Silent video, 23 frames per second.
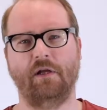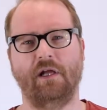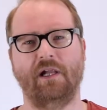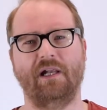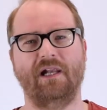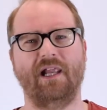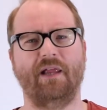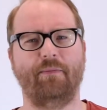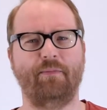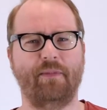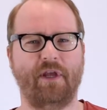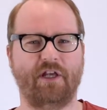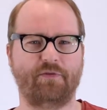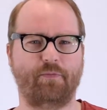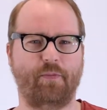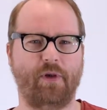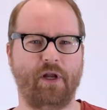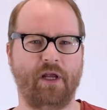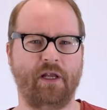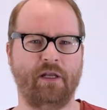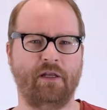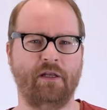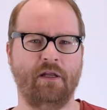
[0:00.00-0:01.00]
Let me
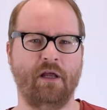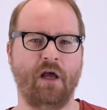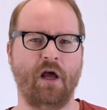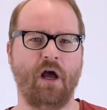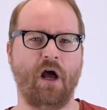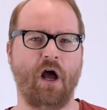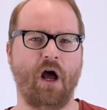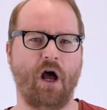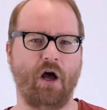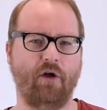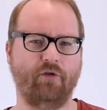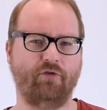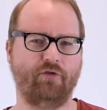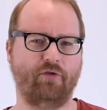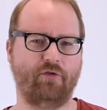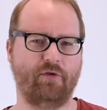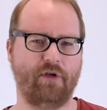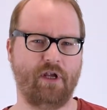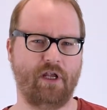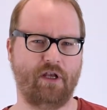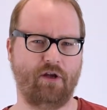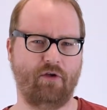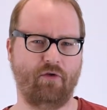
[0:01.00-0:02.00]
explain how to
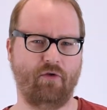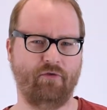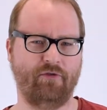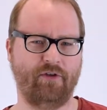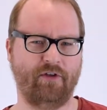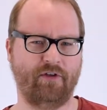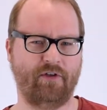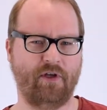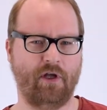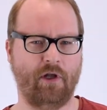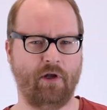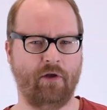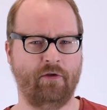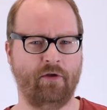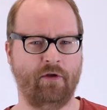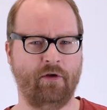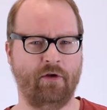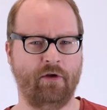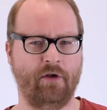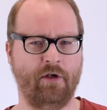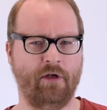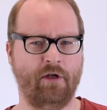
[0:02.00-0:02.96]
create a content calendar